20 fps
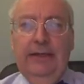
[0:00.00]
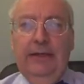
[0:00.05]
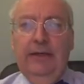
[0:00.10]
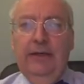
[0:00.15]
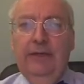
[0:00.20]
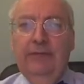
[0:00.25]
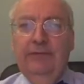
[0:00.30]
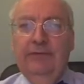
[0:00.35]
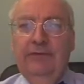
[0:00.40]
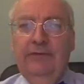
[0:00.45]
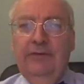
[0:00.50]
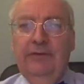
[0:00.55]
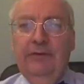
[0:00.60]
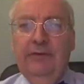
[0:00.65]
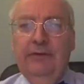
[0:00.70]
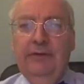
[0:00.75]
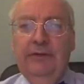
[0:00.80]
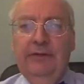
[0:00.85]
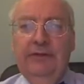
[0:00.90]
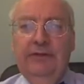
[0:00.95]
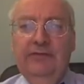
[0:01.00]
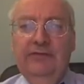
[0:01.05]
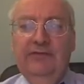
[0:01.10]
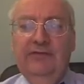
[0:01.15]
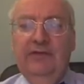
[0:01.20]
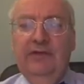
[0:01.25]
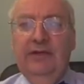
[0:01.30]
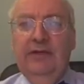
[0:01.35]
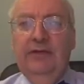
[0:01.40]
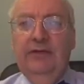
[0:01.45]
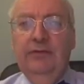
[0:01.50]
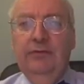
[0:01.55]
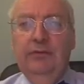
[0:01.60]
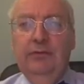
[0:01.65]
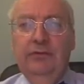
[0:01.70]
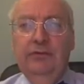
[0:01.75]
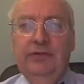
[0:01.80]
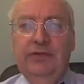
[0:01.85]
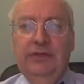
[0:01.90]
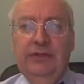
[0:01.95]
Often there is sudden
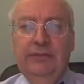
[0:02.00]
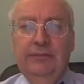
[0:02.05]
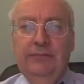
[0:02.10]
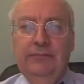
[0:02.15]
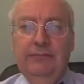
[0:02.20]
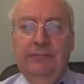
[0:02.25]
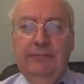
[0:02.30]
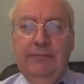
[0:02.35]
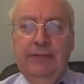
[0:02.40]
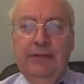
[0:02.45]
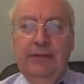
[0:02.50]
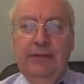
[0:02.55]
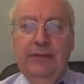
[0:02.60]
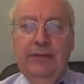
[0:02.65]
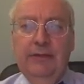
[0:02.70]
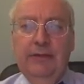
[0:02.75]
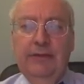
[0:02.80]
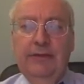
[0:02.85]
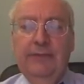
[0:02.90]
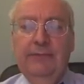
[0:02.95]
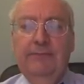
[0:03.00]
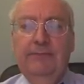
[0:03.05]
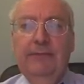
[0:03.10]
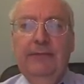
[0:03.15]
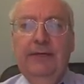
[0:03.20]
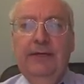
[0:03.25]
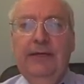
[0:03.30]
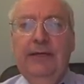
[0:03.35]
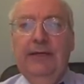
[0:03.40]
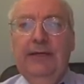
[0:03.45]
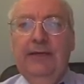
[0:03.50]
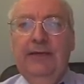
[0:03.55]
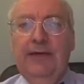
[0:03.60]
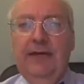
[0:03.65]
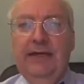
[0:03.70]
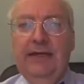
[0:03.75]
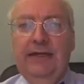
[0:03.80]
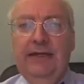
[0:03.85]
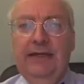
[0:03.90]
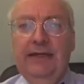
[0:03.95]
urging, and
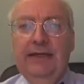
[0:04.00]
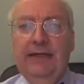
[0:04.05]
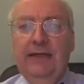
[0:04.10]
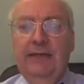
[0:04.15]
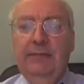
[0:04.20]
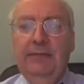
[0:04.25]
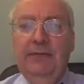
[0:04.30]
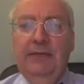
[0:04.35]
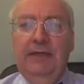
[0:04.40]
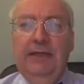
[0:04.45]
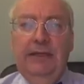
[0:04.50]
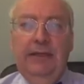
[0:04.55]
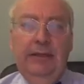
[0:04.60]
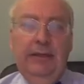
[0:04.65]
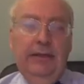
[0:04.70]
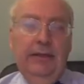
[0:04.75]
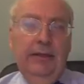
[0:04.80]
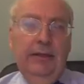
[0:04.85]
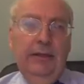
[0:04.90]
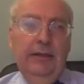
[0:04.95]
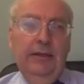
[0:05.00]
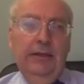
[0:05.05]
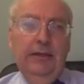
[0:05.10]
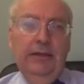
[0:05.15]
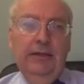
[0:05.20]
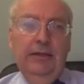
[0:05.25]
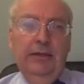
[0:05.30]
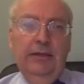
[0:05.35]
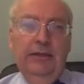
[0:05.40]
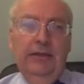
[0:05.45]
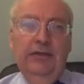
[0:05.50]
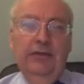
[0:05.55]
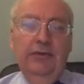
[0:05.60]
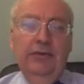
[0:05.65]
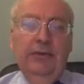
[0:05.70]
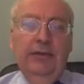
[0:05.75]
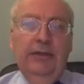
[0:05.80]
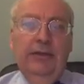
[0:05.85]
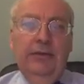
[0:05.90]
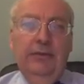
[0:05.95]
that can accompany
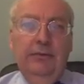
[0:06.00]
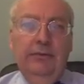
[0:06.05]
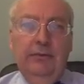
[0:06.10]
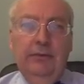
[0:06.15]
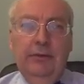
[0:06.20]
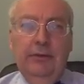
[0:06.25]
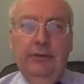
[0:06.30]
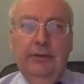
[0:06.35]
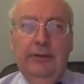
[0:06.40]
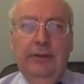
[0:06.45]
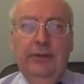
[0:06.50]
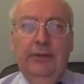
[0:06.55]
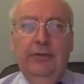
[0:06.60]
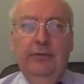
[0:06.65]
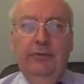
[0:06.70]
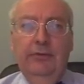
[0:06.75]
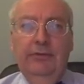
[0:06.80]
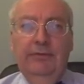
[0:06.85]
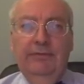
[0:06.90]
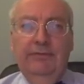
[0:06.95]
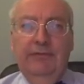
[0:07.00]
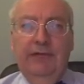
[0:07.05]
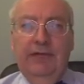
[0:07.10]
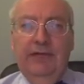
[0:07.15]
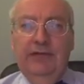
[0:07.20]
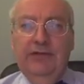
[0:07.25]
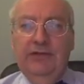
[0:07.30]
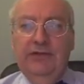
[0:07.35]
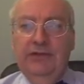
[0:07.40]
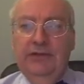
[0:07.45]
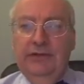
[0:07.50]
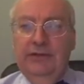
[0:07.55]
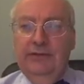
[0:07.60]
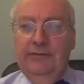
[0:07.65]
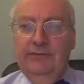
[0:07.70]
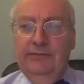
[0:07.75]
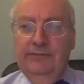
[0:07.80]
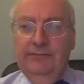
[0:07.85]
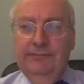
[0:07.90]
urine or with flatulence.